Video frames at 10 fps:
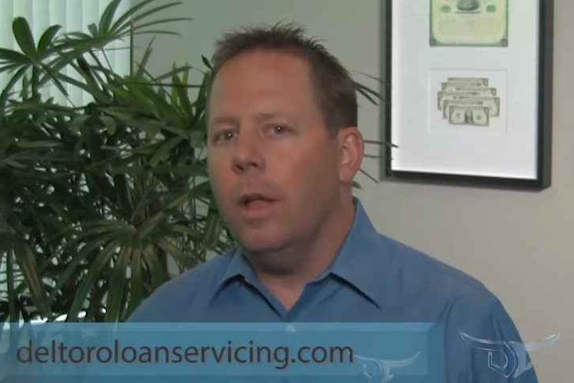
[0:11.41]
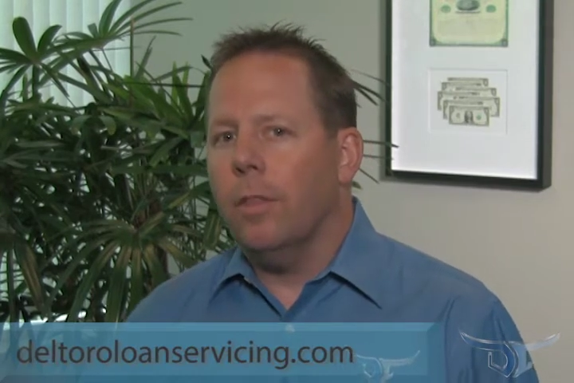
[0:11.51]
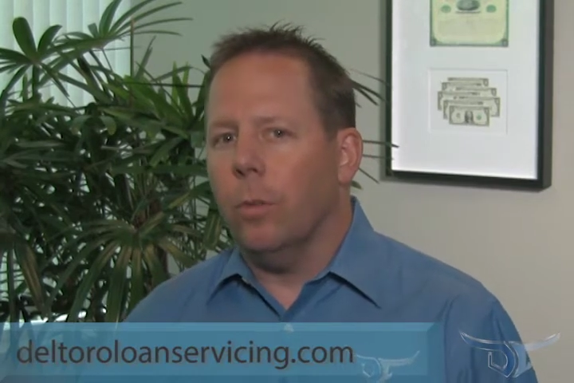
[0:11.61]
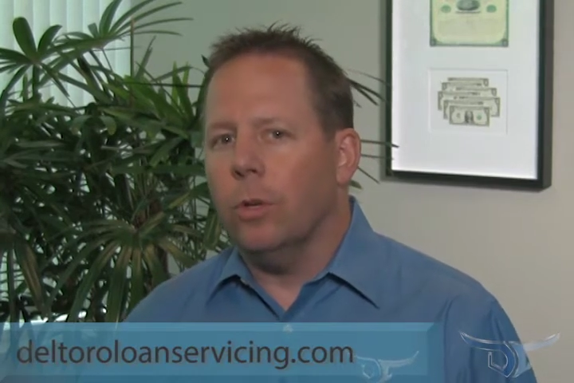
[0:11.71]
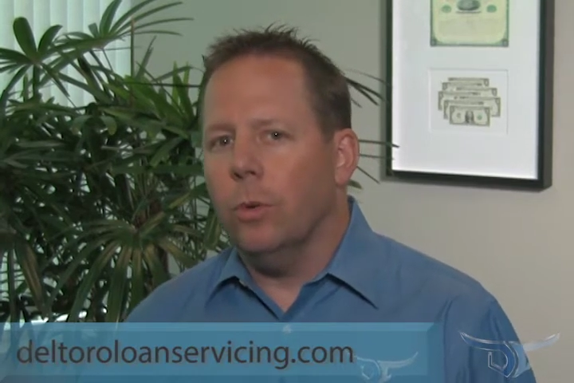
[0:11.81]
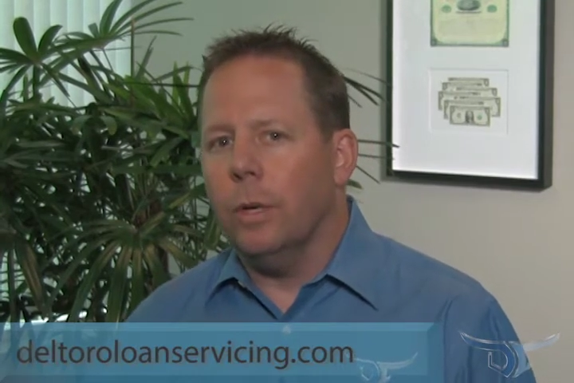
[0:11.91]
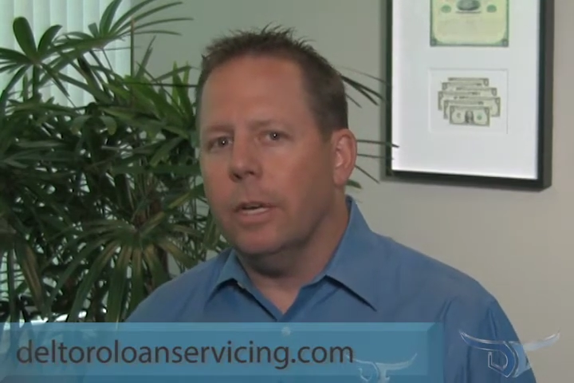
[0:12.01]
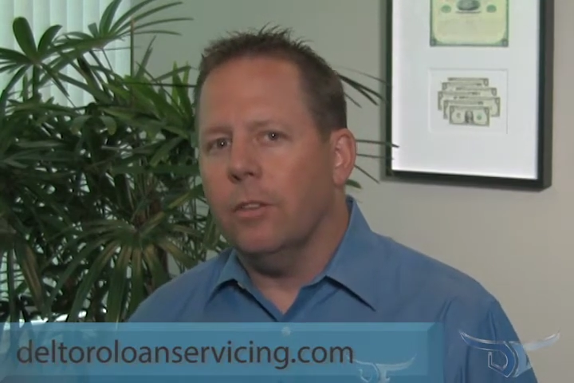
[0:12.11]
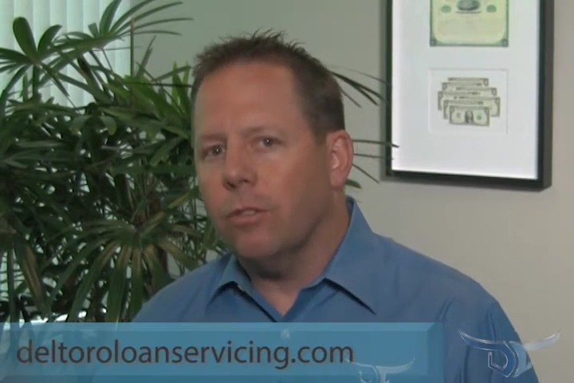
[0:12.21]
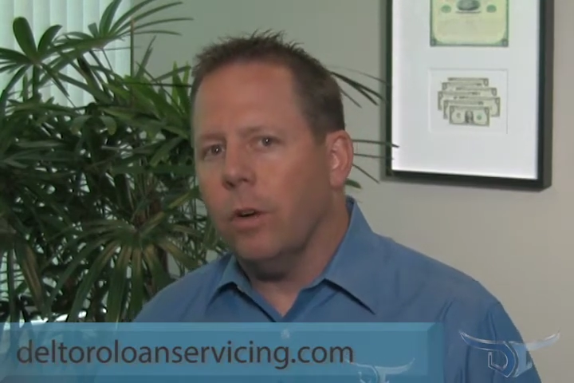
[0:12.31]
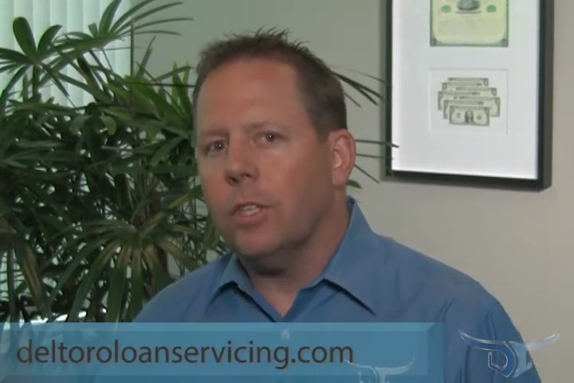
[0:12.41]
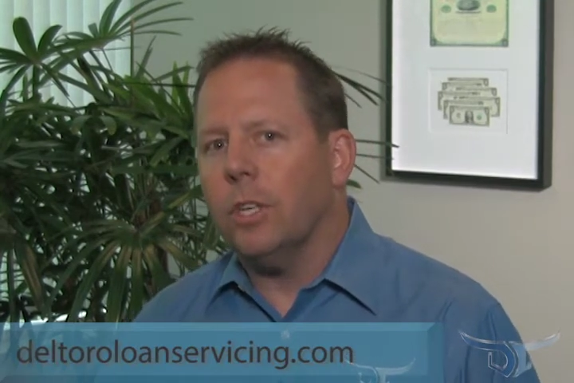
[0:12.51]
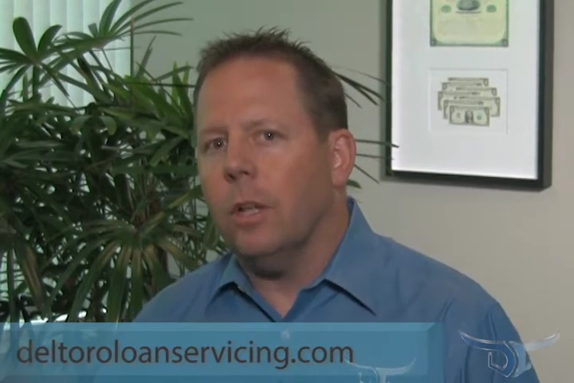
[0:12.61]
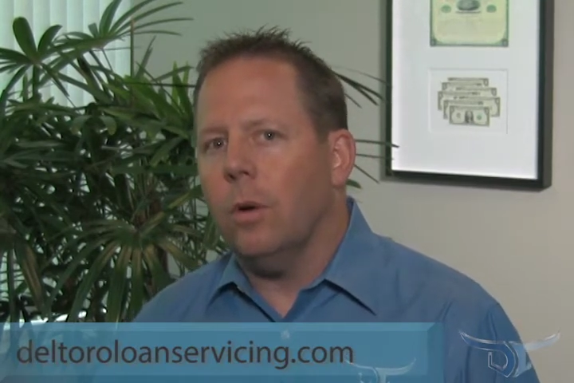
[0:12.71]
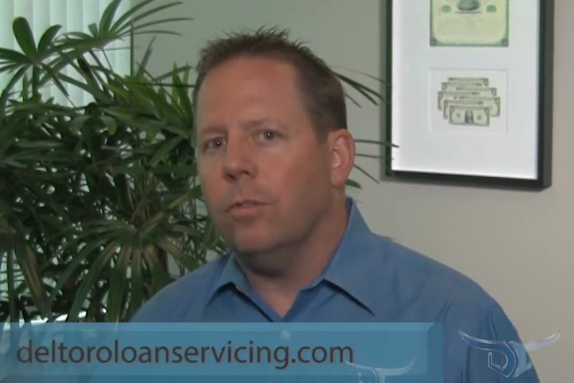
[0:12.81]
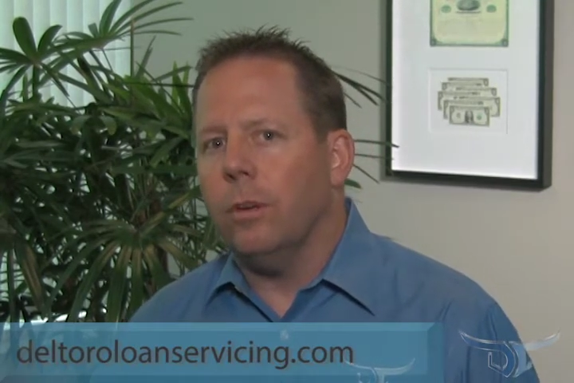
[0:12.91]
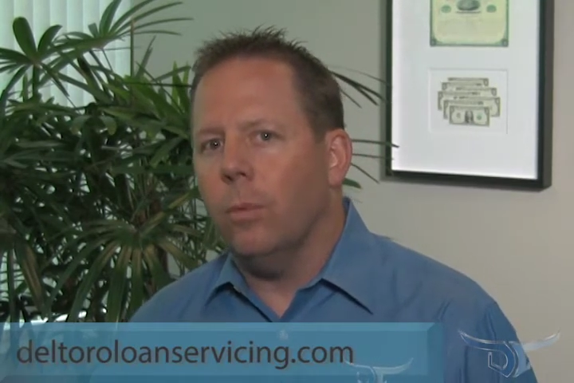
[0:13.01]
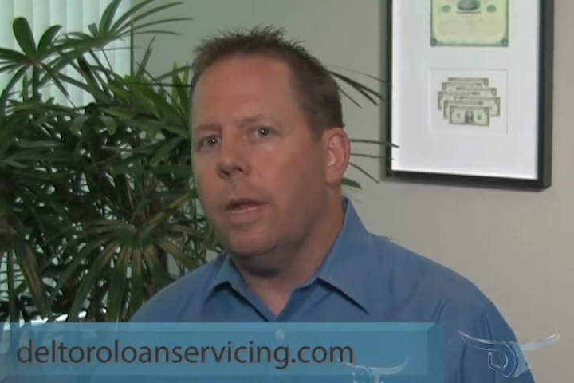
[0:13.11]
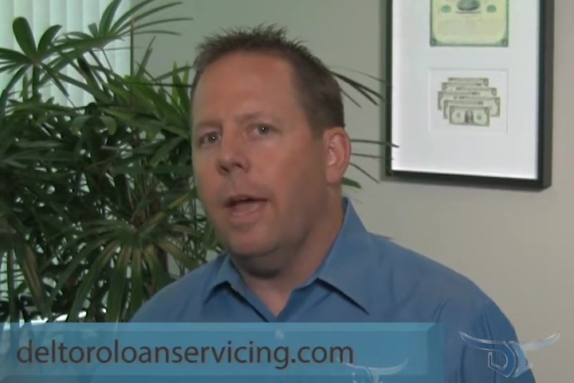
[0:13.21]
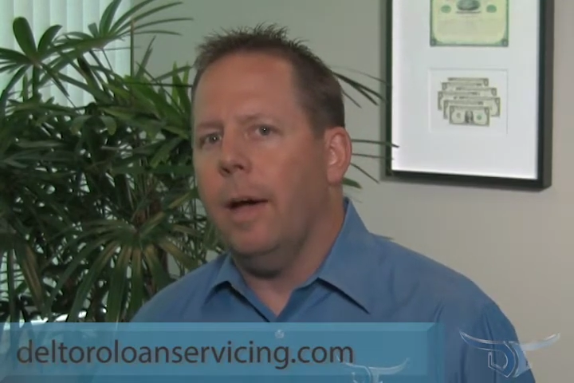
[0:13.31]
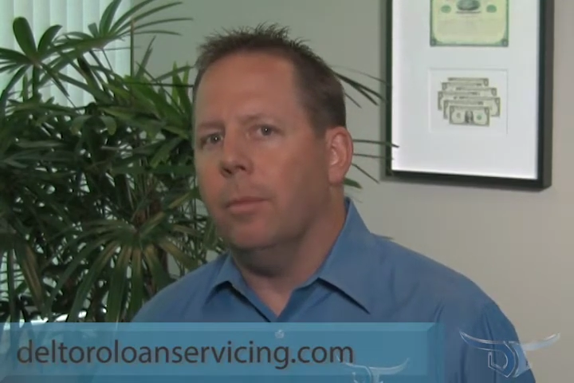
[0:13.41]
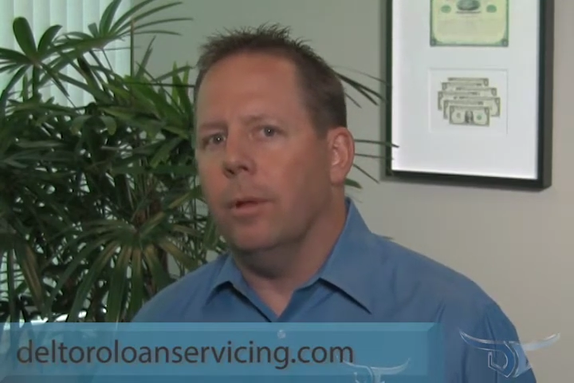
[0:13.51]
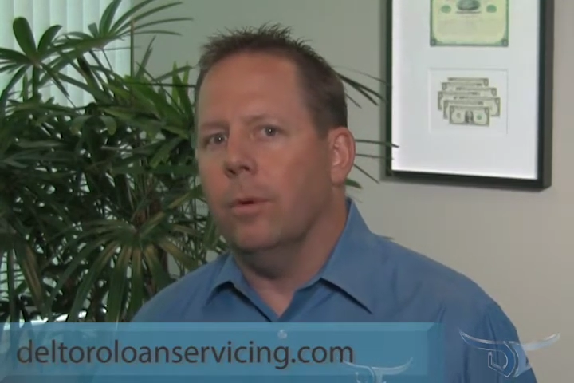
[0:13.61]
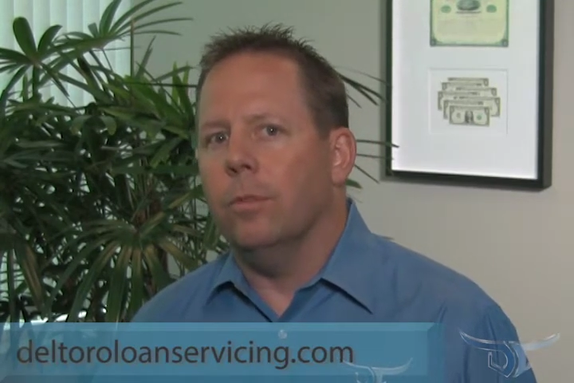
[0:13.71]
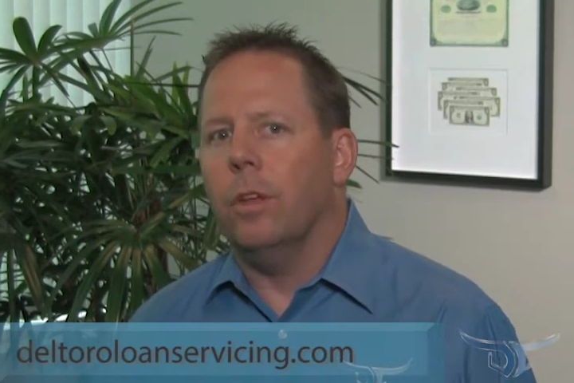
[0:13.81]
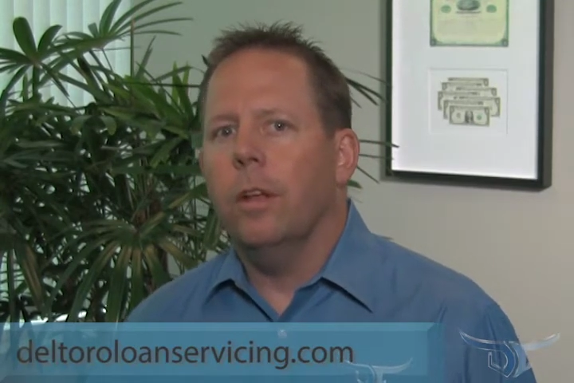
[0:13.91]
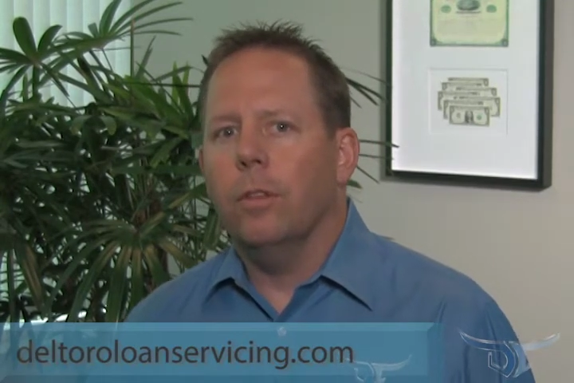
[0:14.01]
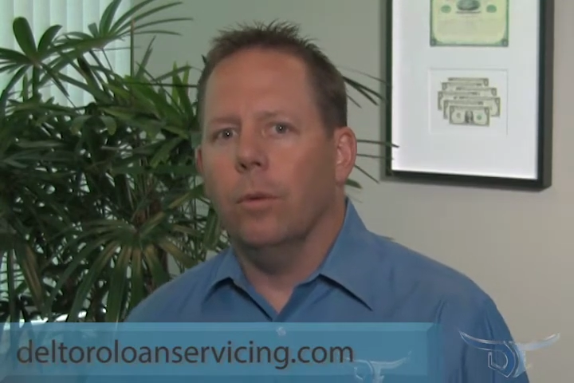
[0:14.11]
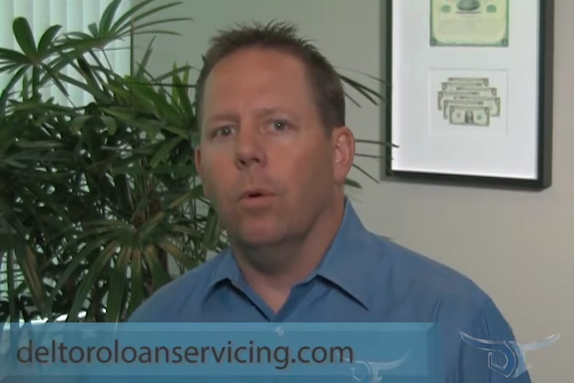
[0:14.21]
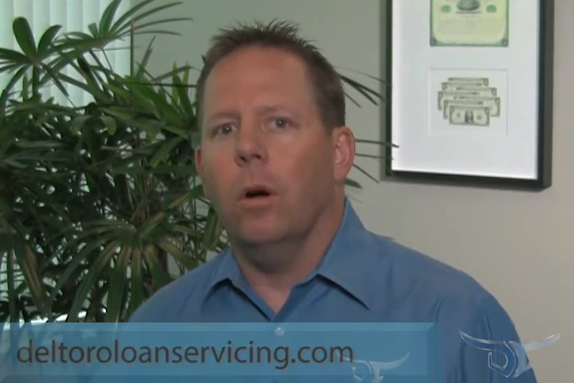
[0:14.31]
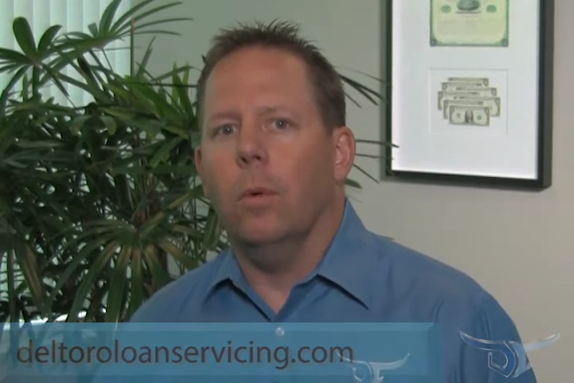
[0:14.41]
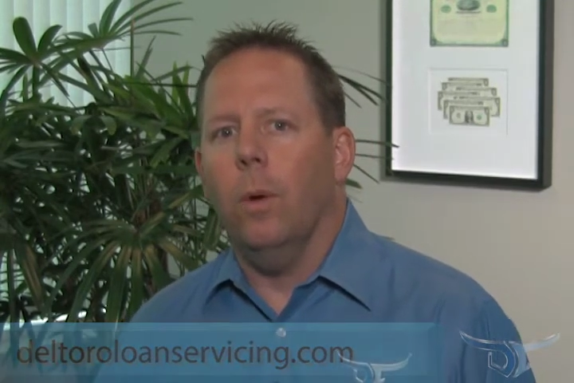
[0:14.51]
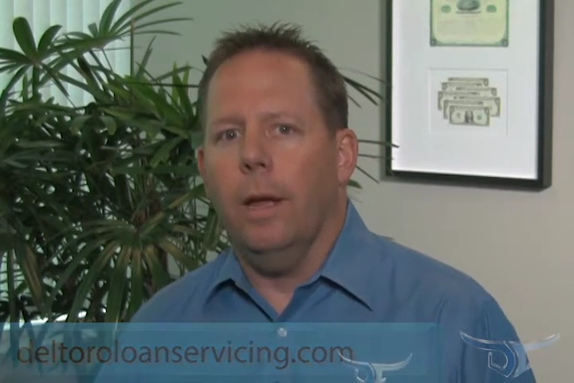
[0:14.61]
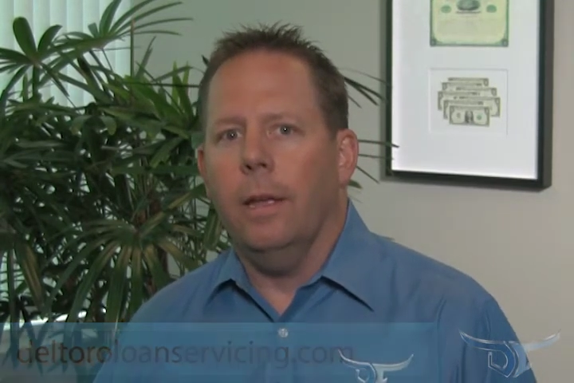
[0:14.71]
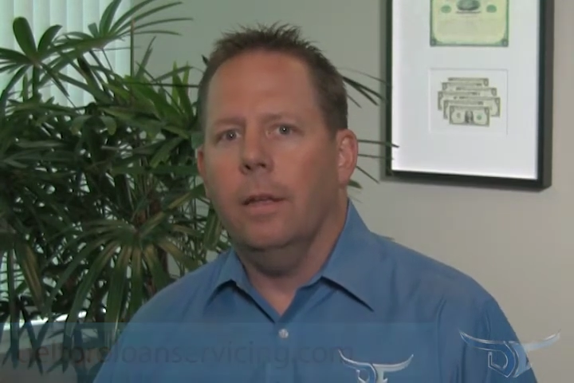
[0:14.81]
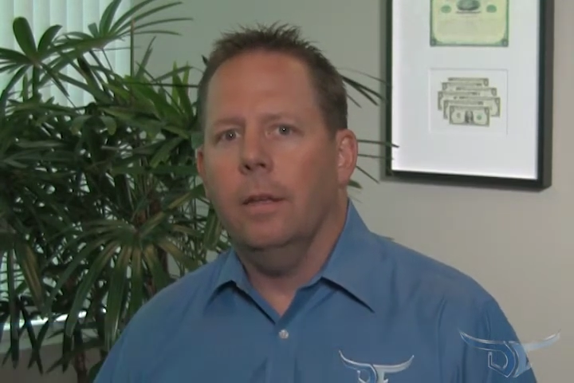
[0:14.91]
that were doing construction loans and rehab loans the wrong way.